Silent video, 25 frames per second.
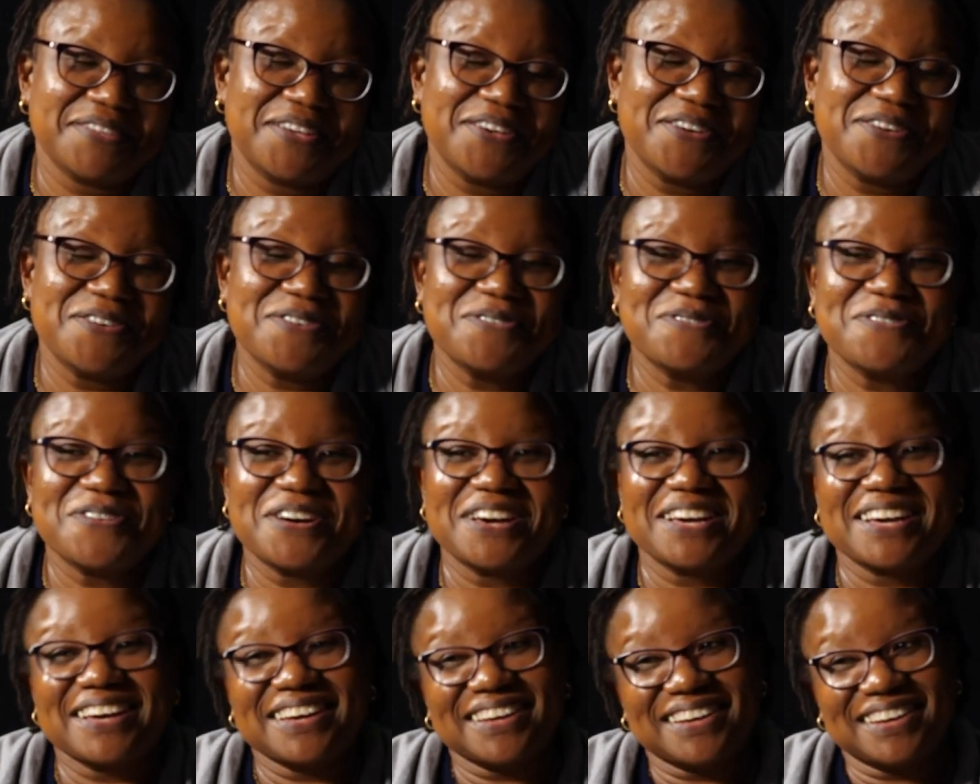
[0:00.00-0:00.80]
Oh,
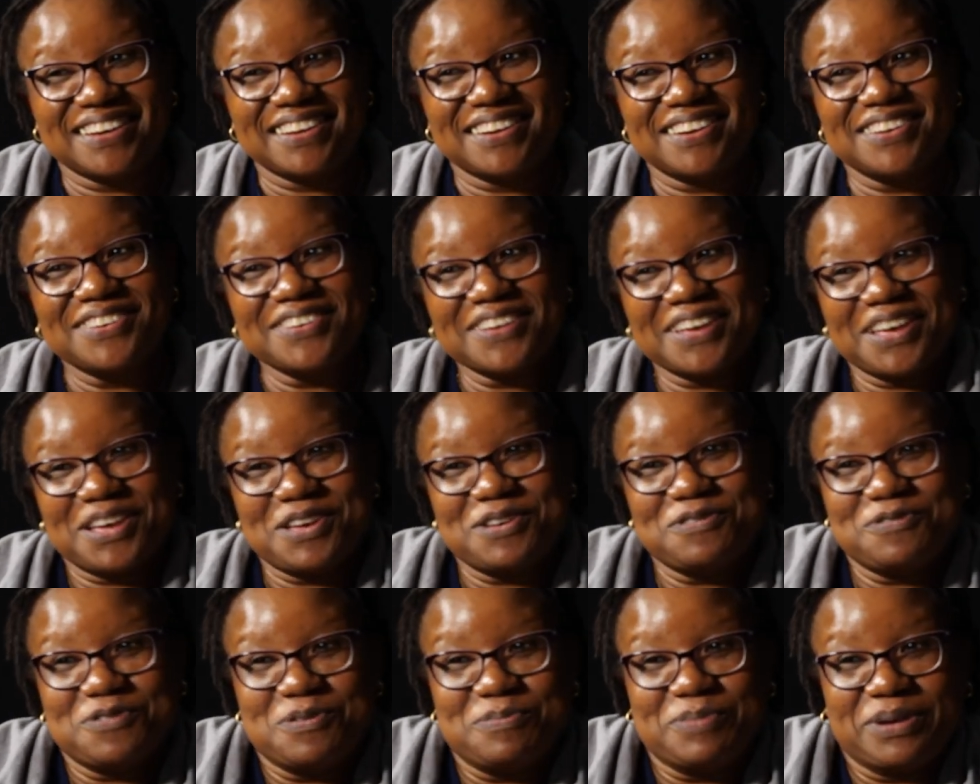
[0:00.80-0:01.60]
my God.
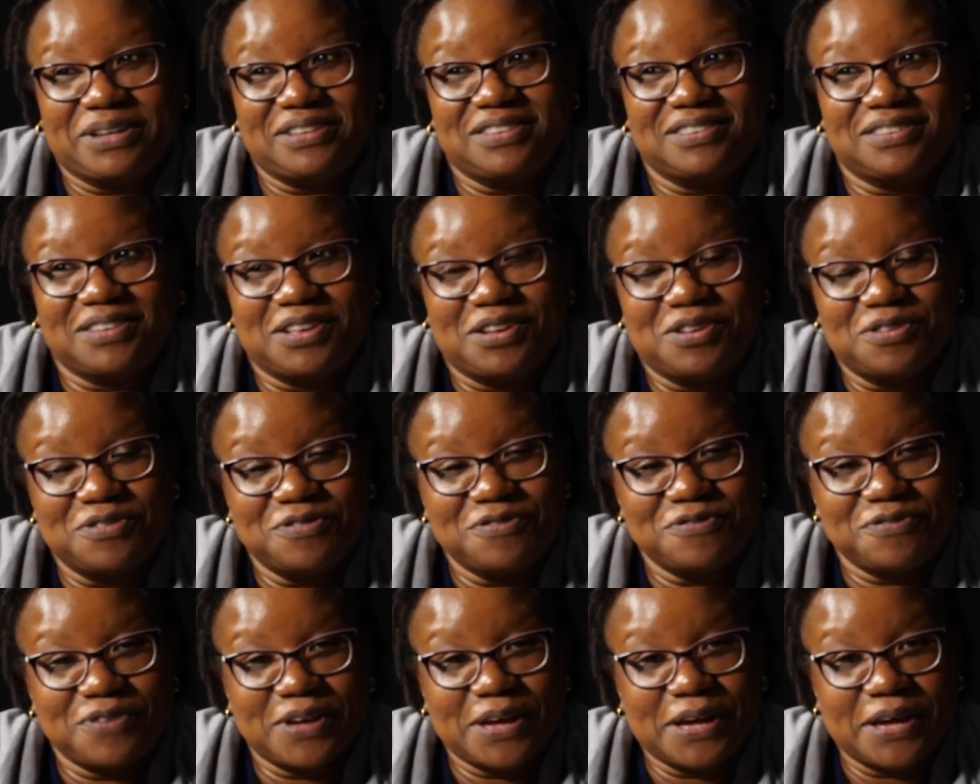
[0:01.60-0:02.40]
Okay, for
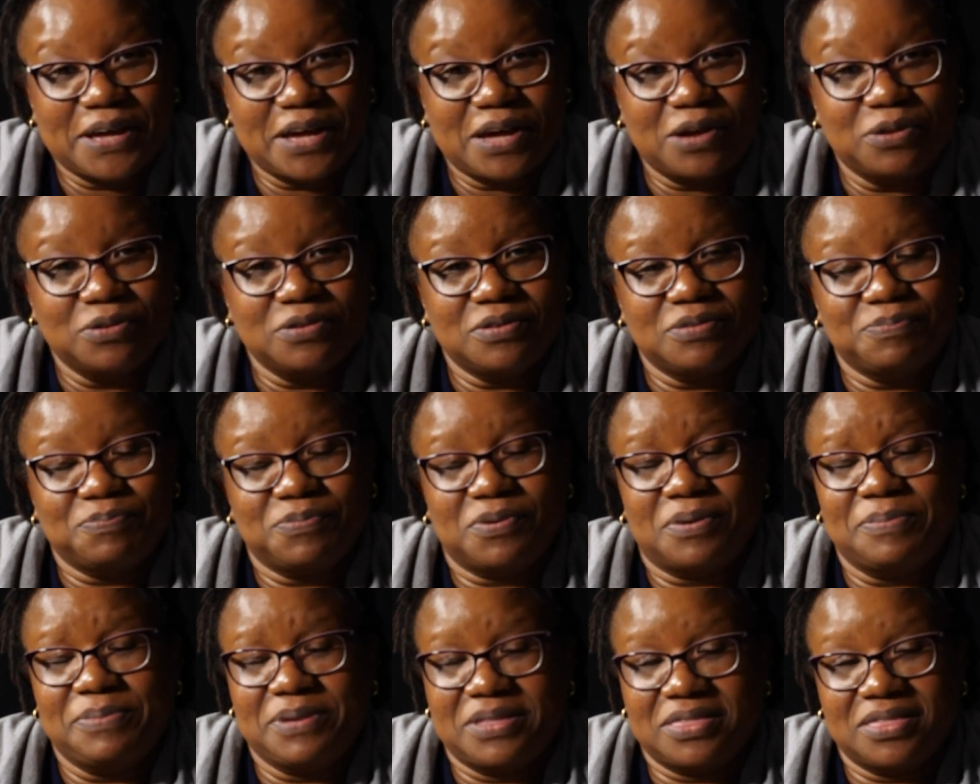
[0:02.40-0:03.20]
myself, I would
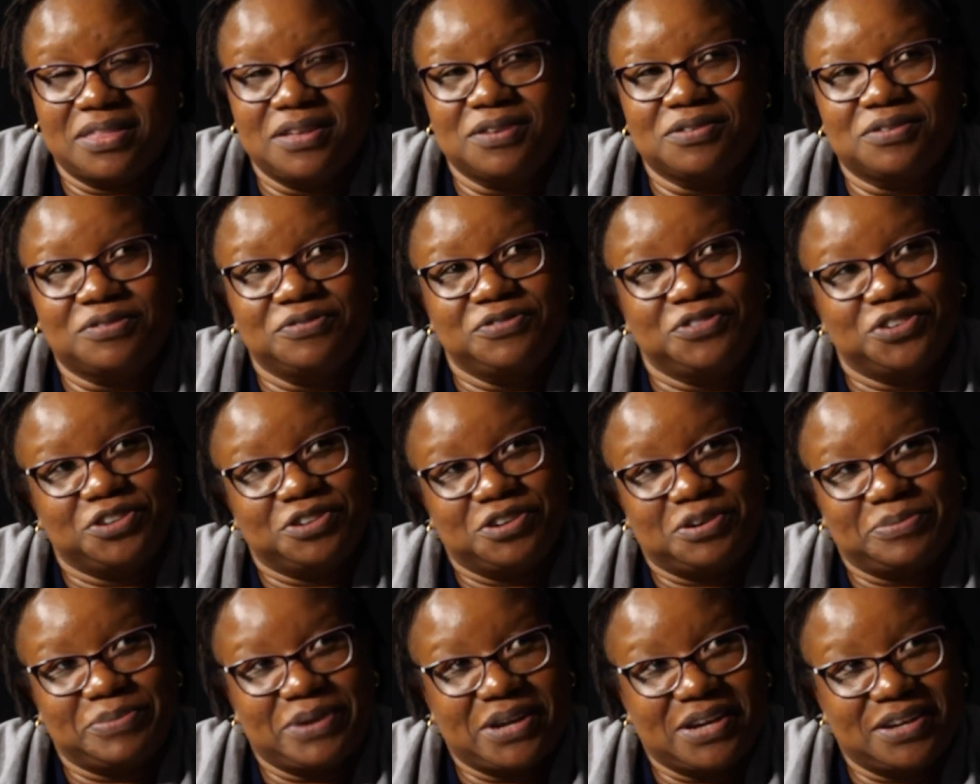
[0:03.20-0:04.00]
probably think of
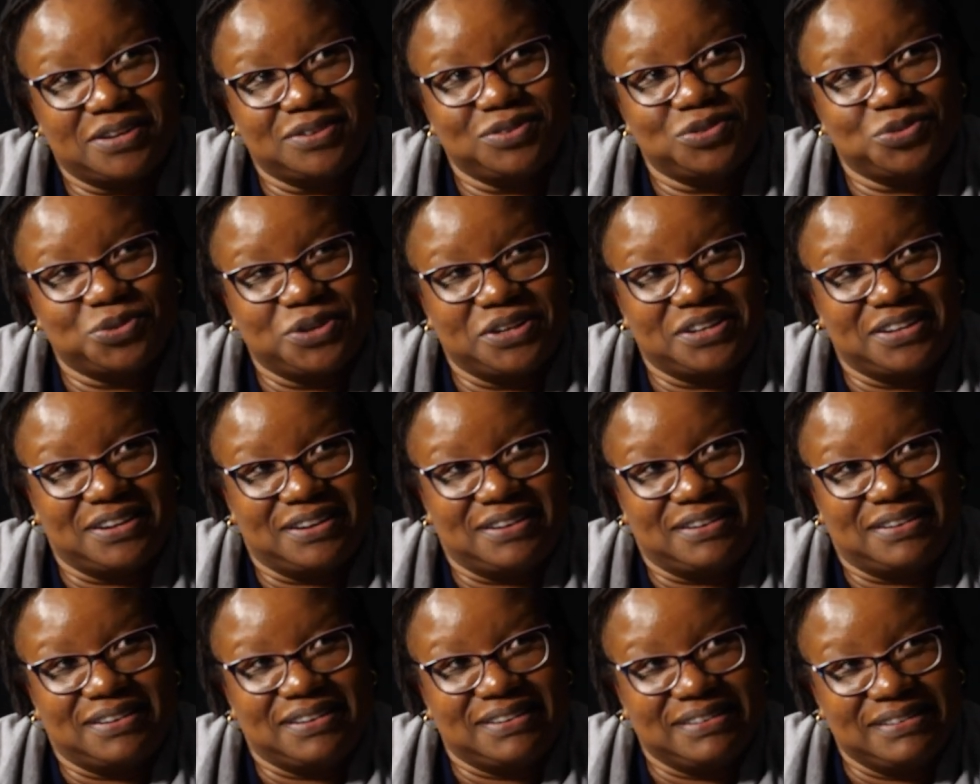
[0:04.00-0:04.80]
Jeremiah
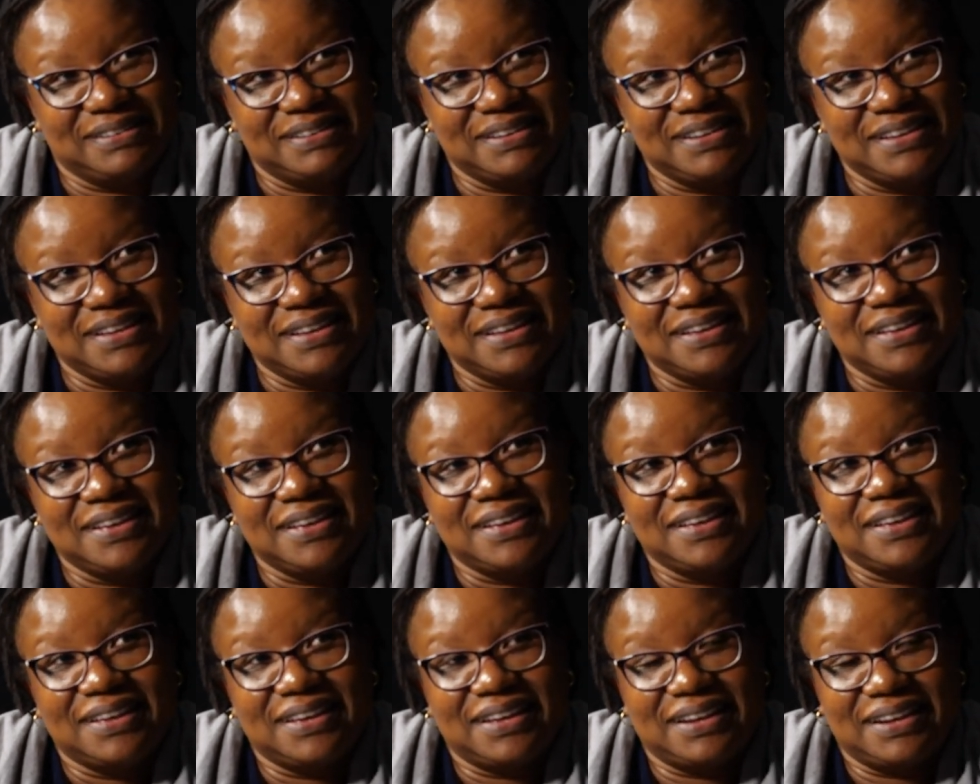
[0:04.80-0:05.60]

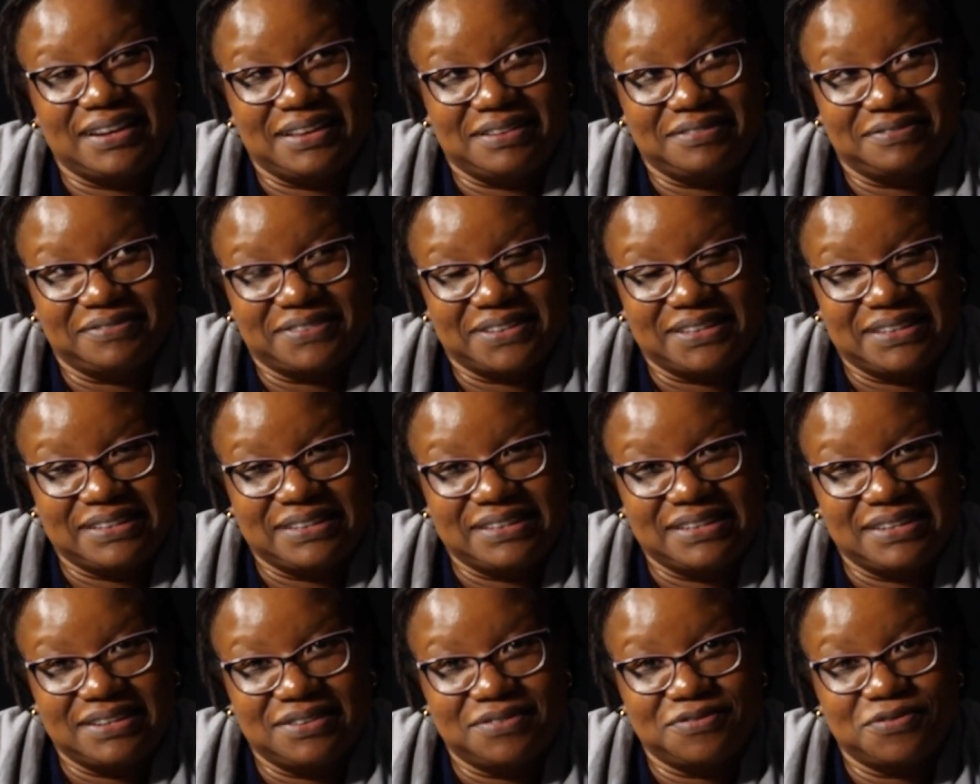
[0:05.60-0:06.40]

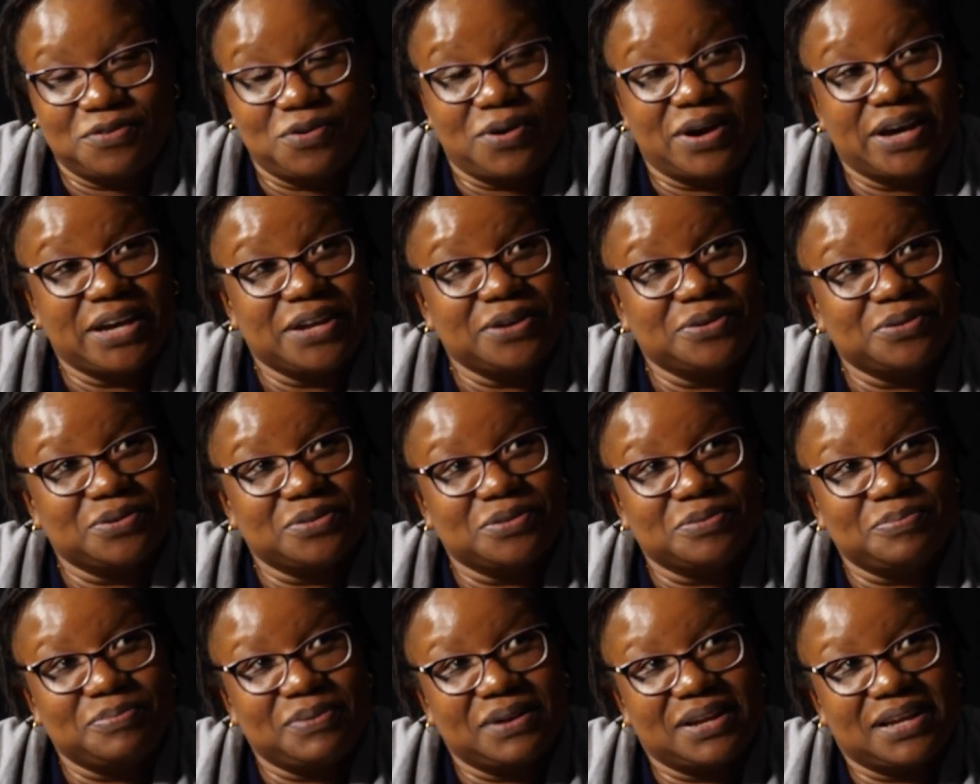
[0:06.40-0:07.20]
29:11. For I know
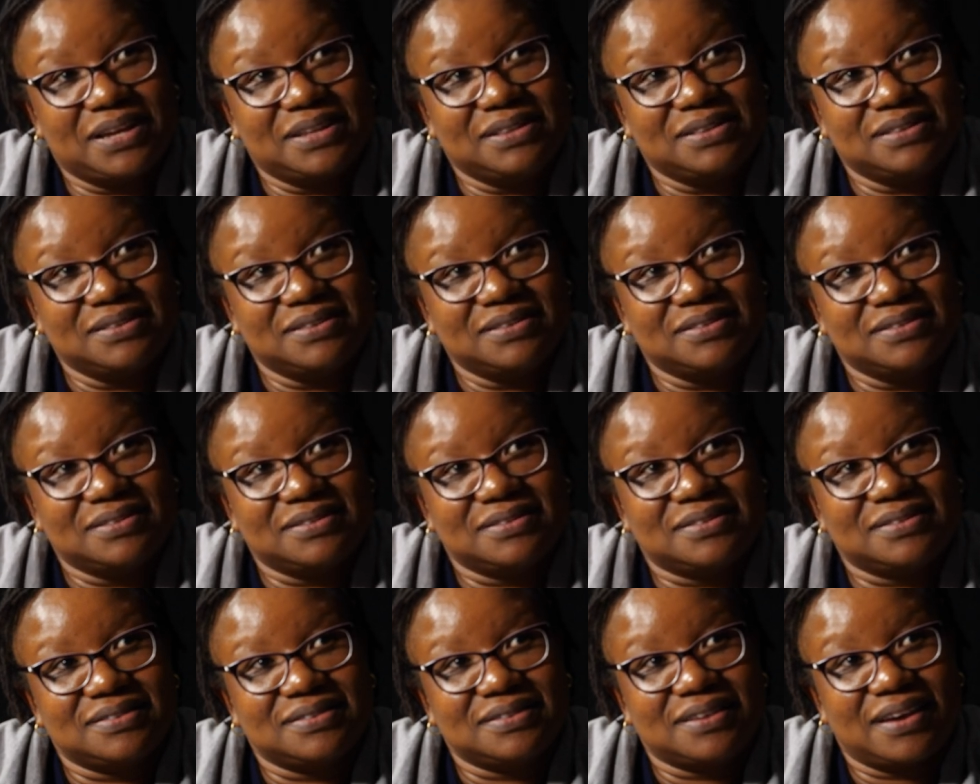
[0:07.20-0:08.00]
the
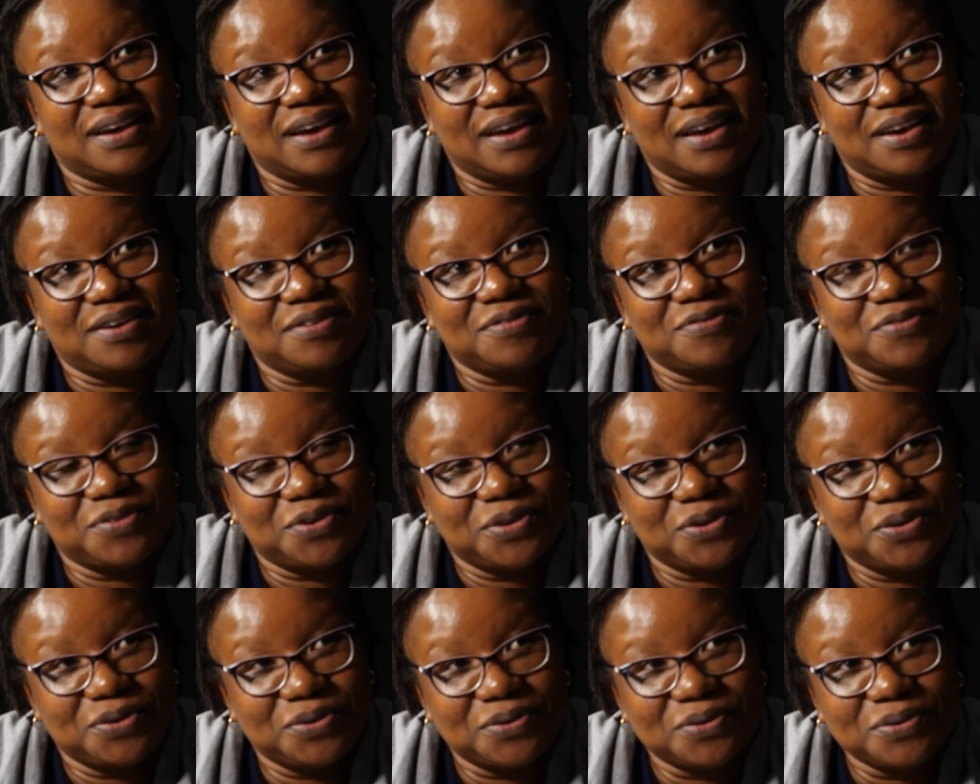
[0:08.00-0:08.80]
plans I have for
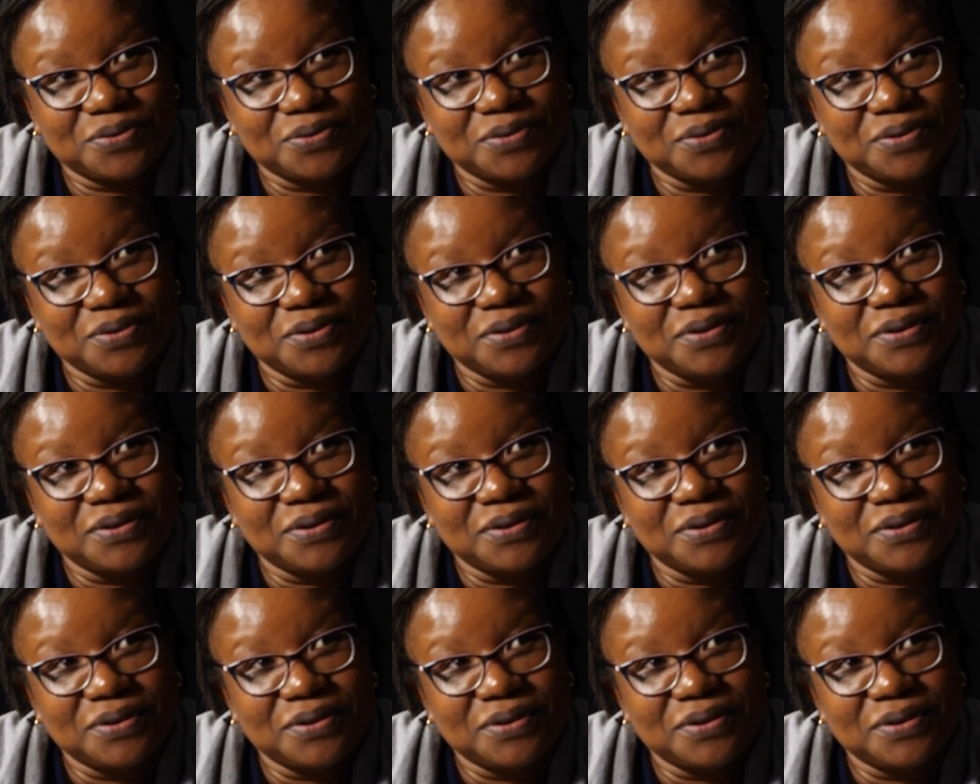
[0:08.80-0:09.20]
you.